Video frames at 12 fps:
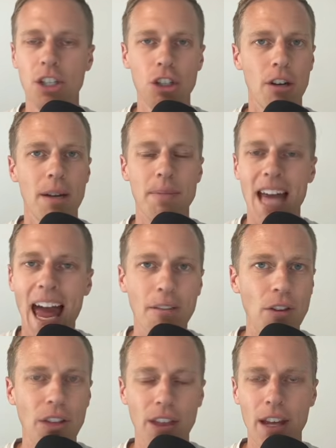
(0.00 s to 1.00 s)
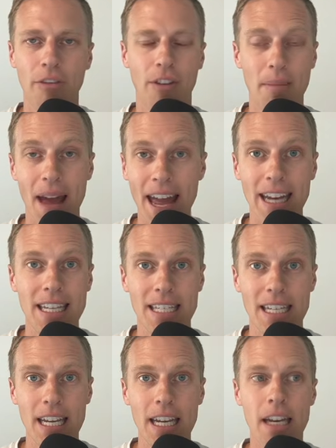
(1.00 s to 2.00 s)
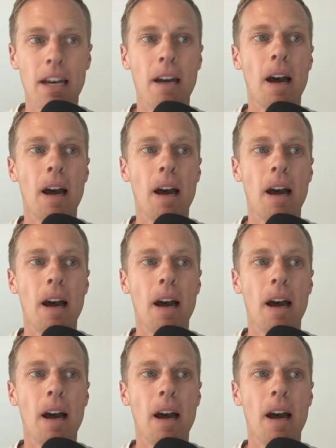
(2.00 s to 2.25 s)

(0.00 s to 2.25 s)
scripts, everything from A to Z,